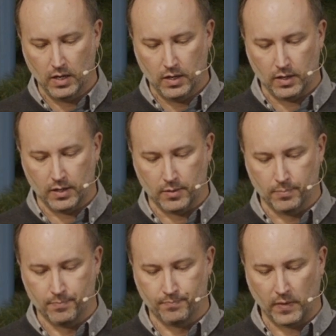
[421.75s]

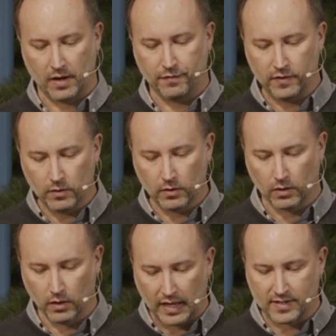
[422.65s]
um, I feel
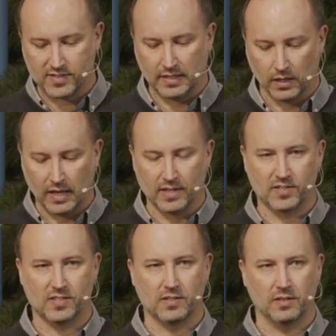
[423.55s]
less and
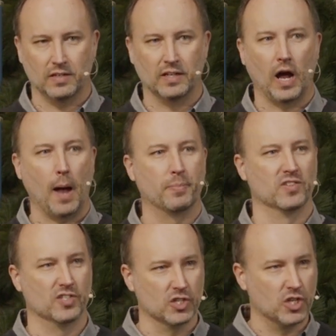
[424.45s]
less in
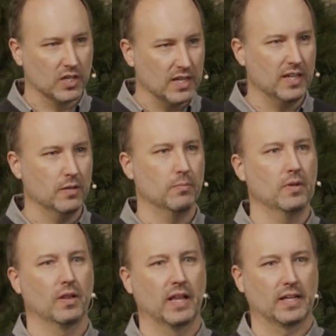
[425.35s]
opposition to him,
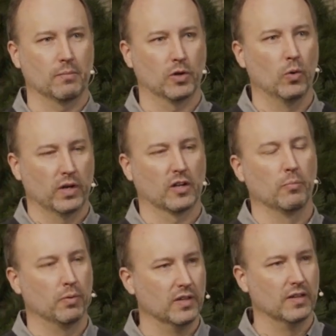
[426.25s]
like I'm going a
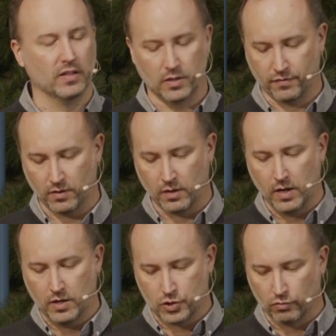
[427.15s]
completely different
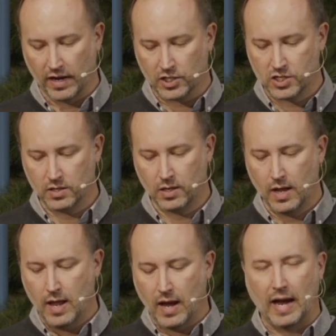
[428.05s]
direction.
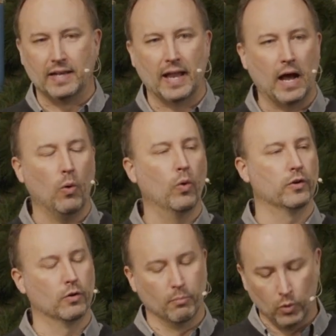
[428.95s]
I now
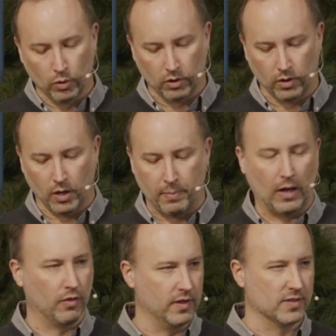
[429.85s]
wonder more
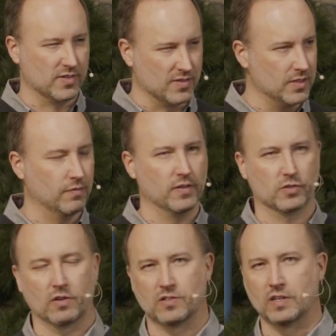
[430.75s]
about this and see if this
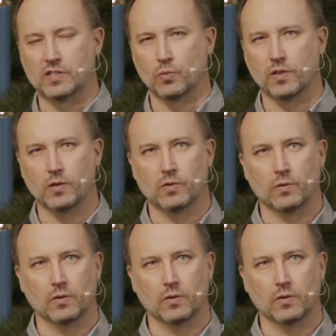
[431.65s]
resonates with you